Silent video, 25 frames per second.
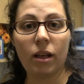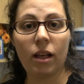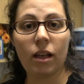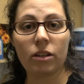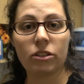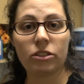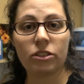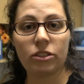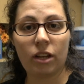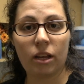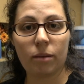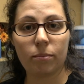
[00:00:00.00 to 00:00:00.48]

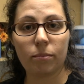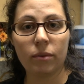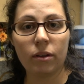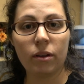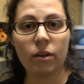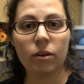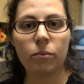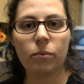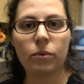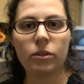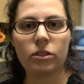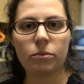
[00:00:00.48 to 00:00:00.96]
Hashem,
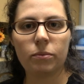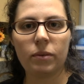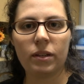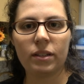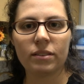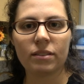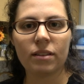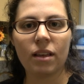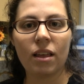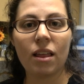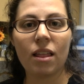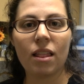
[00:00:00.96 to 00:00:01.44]
which
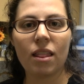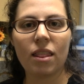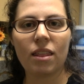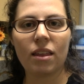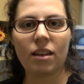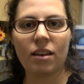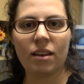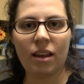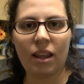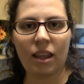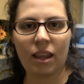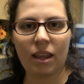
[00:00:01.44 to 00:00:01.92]
means
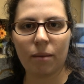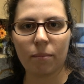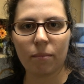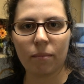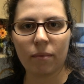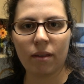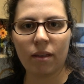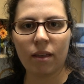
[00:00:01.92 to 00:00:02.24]
the name